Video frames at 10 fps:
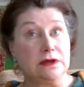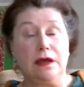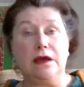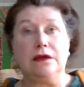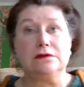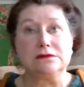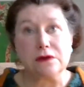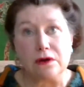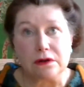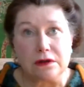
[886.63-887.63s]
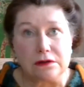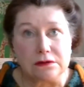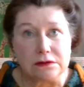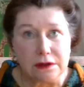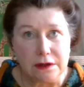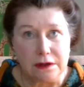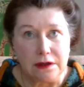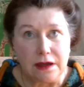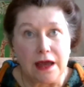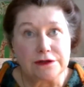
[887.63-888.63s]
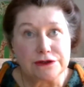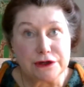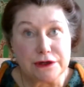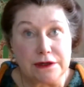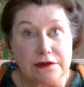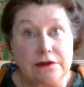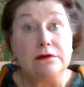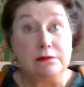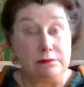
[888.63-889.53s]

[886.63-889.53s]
and Scotland actually